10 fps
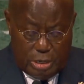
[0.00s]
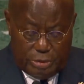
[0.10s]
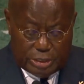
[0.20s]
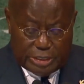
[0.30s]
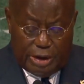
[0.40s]

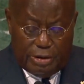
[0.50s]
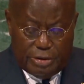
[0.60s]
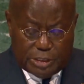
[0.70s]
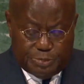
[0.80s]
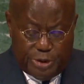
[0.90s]
the
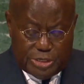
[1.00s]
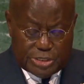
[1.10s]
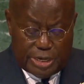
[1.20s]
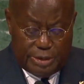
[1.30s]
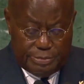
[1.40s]
terrorist
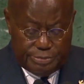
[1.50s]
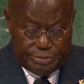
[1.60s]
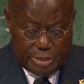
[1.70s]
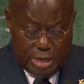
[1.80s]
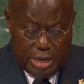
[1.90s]
pressure
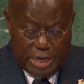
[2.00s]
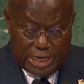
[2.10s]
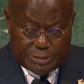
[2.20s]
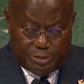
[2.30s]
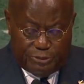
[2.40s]

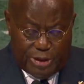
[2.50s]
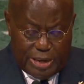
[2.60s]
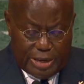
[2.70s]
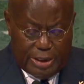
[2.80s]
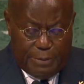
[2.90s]
has
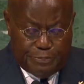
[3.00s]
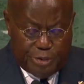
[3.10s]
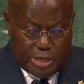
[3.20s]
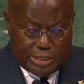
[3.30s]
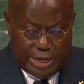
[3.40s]
provided a
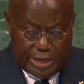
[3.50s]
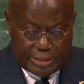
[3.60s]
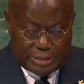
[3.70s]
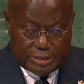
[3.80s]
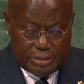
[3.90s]

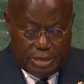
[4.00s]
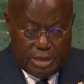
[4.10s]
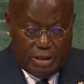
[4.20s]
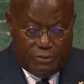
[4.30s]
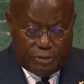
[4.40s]
pretext
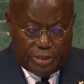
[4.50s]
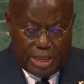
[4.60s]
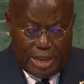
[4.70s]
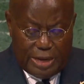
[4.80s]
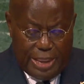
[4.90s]
for the
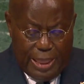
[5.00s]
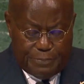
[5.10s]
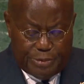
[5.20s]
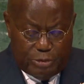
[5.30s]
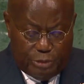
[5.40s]

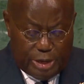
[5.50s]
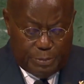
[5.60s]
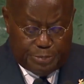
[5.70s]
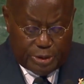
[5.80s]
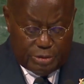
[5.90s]
unhappy
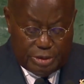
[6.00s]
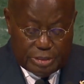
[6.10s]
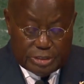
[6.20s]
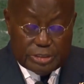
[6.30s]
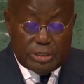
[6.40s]

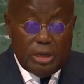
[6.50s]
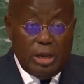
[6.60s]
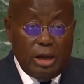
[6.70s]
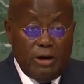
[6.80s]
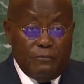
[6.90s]
reappearance
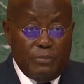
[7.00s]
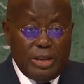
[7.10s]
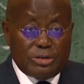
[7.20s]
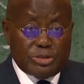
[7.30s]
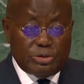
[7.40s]
of
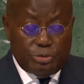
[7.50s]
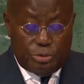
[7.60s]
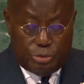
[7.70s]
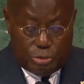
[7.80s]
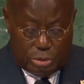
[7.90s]
military
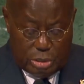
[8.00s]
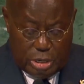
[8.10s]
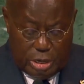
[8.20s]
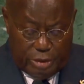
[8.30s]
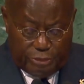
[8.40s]
rule
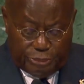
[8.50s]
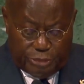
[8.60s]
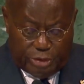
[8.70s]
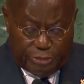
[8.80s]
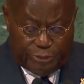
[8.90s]
in
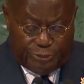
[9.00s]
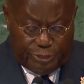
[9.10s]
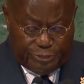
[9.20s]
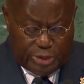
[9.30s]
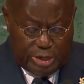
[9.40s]
3 of the
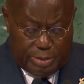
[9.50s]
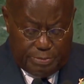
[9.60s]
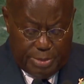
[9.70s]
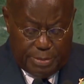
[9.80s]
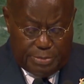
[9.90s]

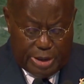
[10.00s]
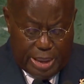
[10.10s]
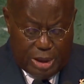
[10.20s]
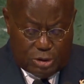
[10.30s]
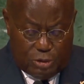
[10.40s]
15-member
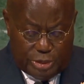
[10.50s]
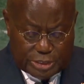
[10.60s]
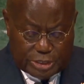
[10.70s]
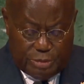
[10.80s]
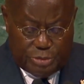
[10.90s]

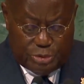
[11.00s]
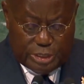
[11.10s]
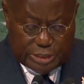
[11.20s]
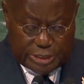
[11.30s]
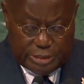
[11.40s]
ECOWAS
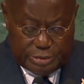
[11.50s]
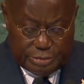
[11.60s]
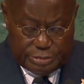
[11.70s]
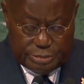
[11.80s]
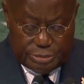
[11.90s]
community,
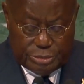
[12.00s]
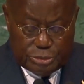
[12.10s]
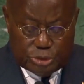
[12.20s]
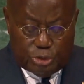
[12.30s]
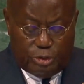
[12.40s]

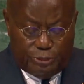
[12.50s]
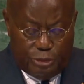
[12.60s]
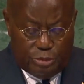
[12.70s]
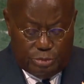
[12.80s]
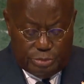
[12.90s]
2 of
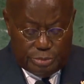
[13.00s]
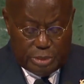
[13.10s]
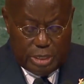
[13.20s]
whom